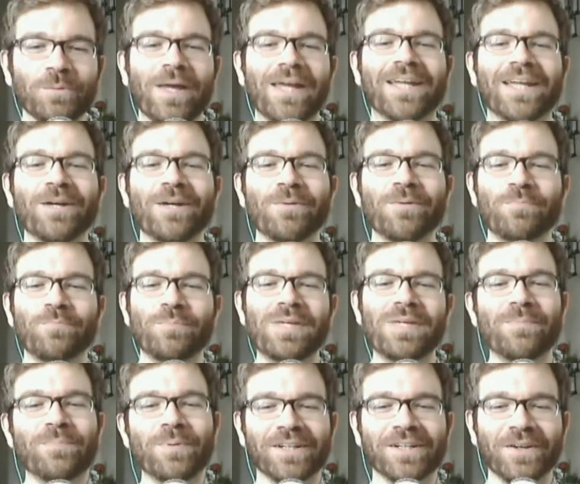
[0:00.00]
make a
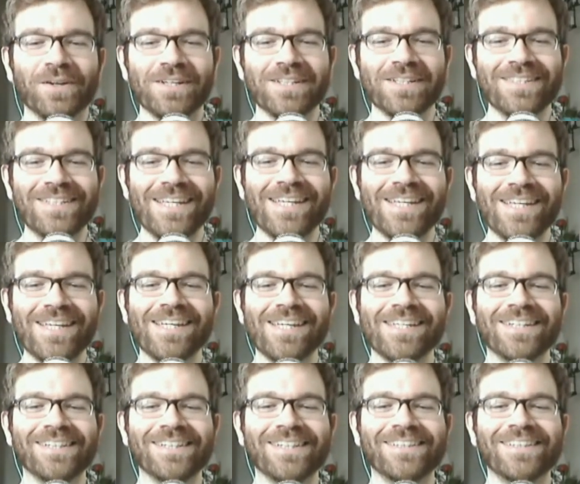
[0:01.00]
beeping noise.
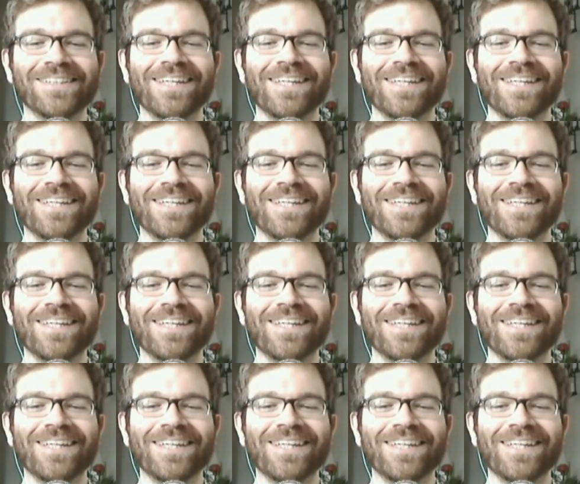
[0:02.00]
Deep,